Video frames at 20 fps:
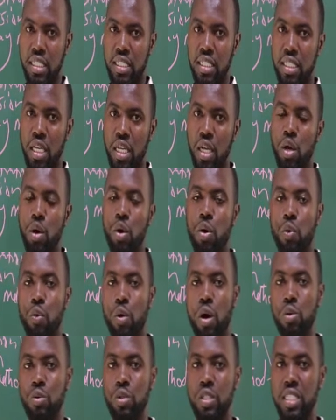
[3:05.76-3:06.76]
is.
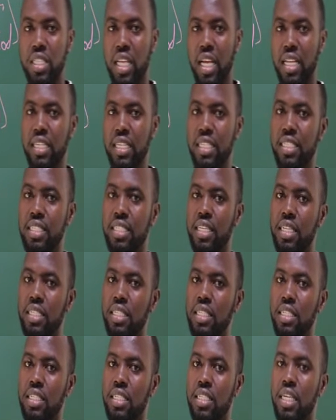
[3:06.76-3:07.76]
When we say
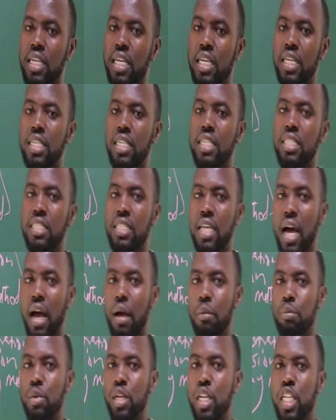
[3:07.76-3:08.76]
literacy, is
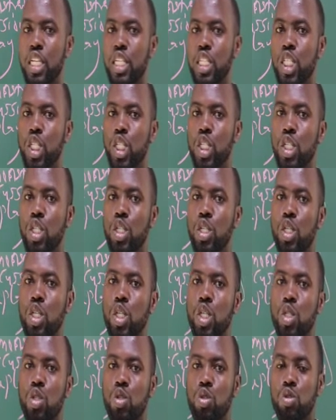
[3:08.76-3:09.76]
the ability
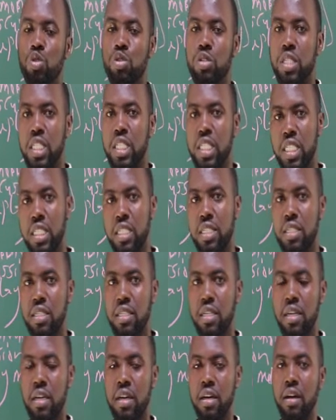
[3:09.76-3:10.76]
to read,
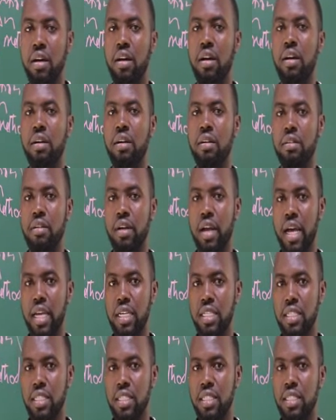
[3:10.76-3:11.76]

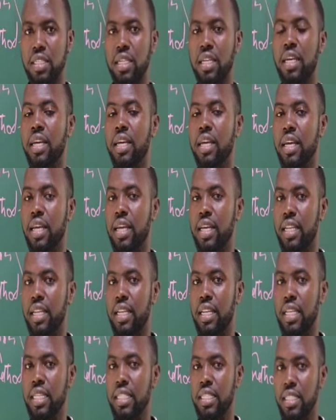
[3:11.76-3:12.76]
write,
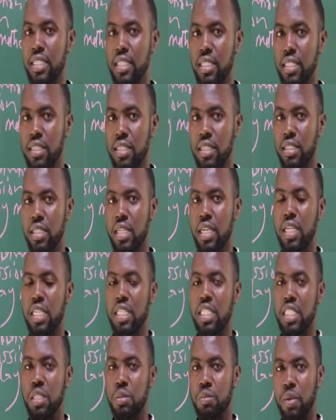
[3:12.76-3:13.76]
listen,
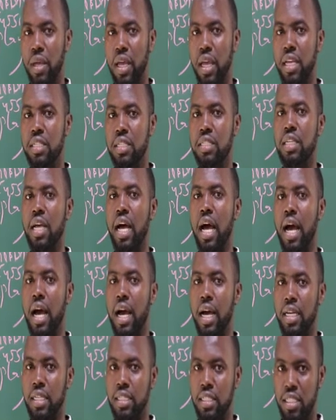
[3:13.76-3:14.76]
spell,
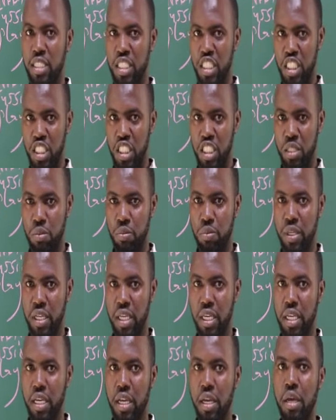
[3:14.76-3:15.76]
and
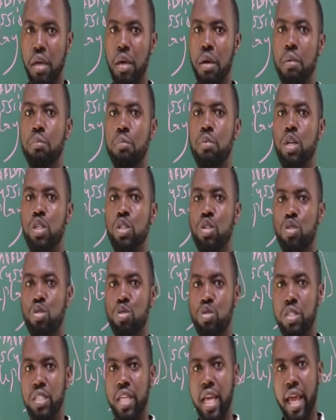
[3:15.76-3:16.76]
speak. But
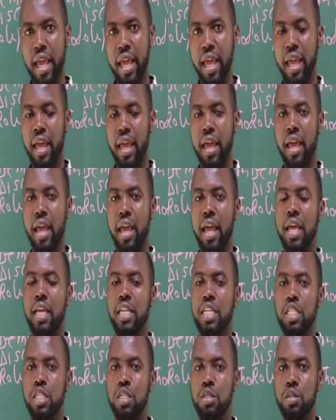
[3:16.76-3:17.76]
today,
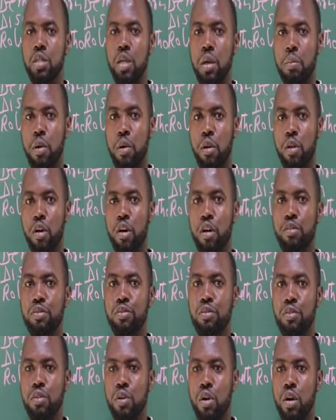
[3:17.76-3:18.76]
the
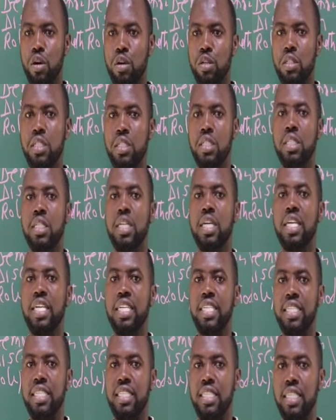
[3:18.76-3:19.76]
developed world
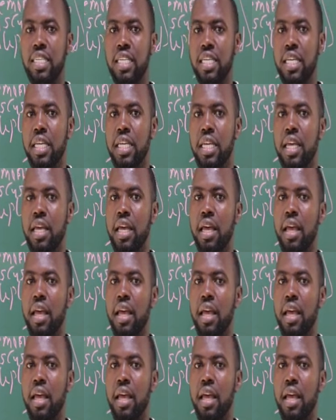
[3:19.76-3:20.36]
see